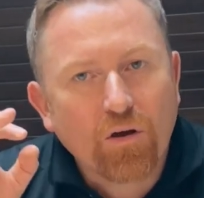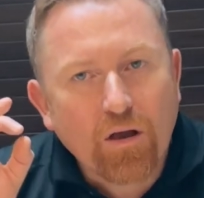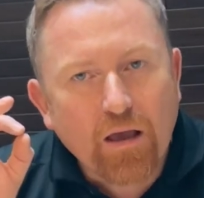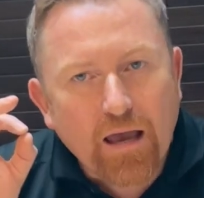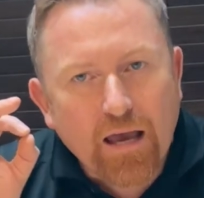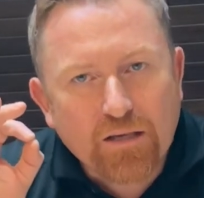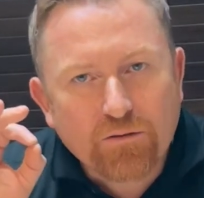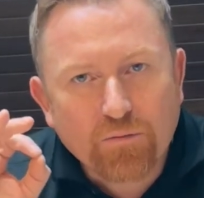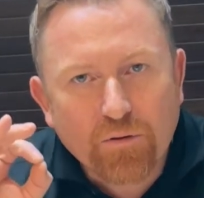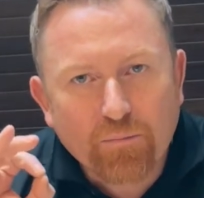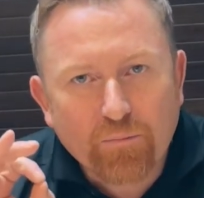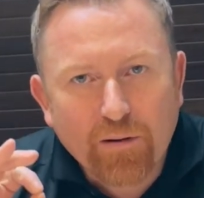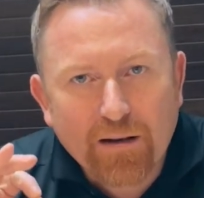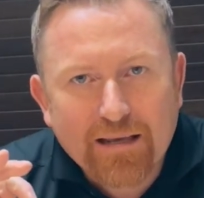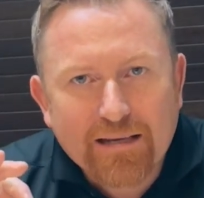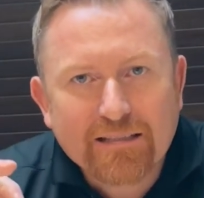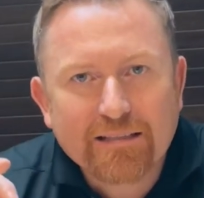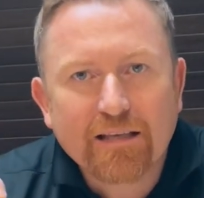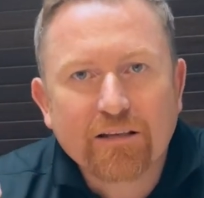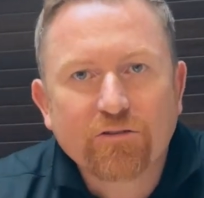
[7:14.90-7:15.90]
as we
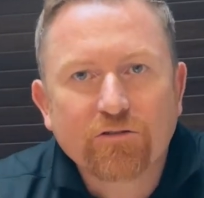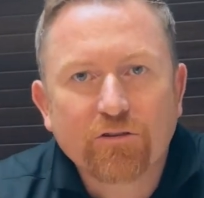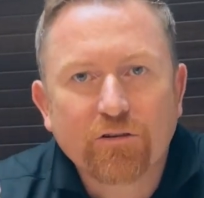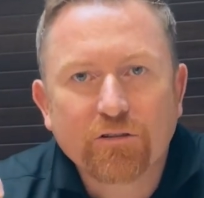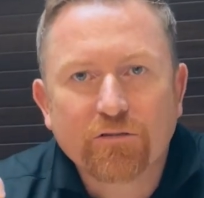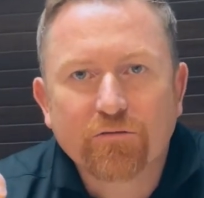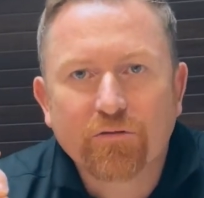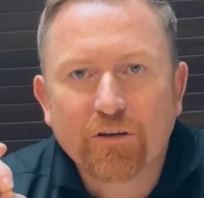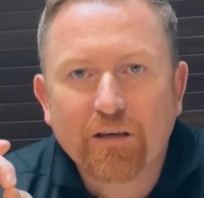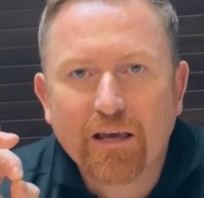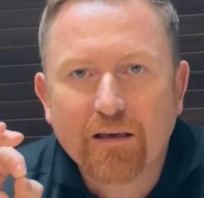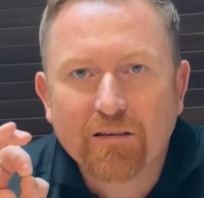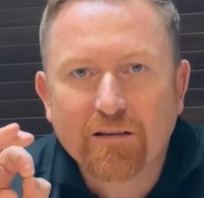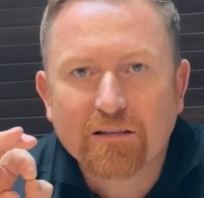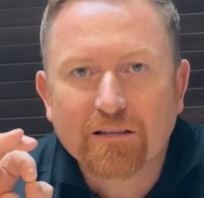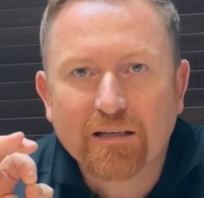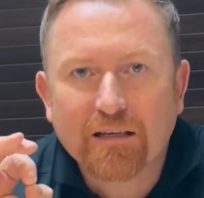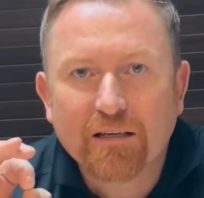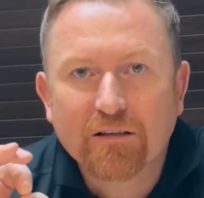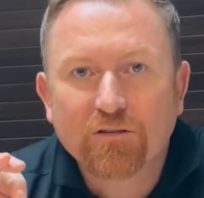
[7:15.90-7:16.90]
place that transfer
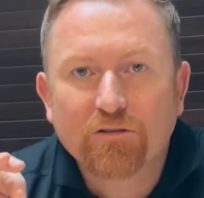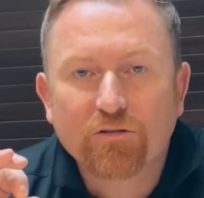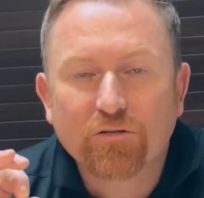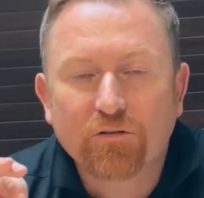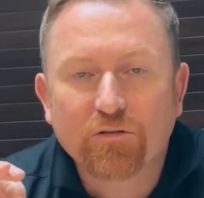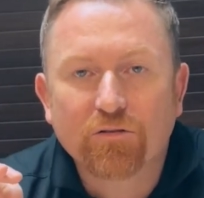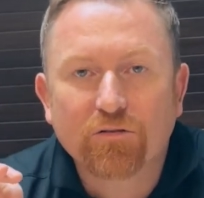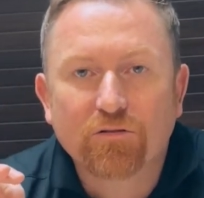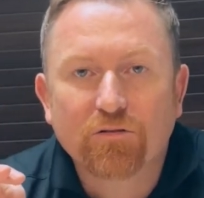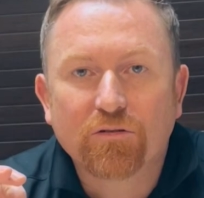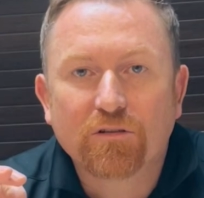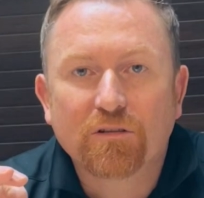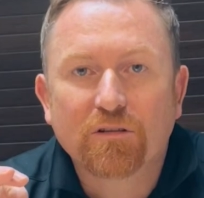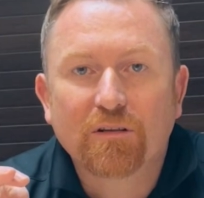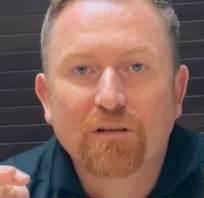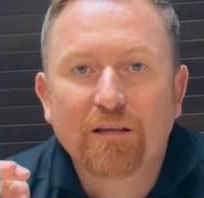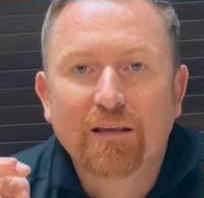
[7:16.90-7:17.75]
catheter into your uterus,